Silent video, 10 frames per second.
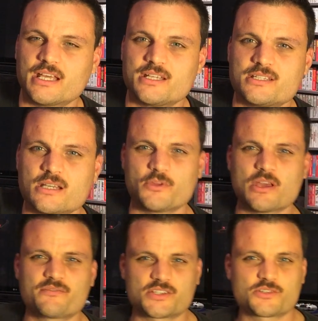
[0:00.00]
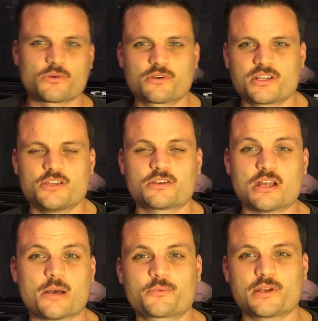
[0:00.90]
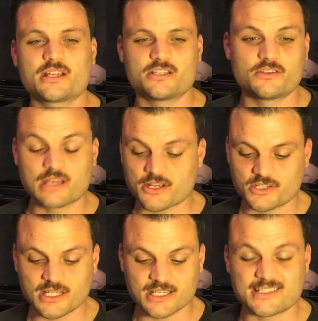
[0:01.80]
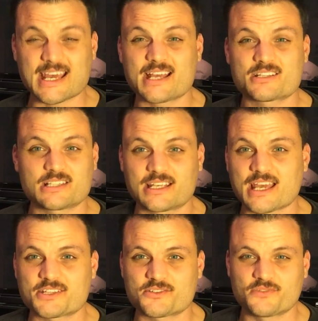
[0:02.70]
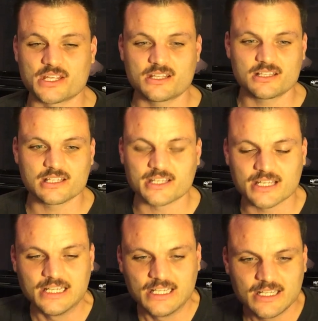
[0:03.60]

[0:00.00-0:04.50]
and you have a sword, and you can upgrade, and you actually get attacks like Castlevania, like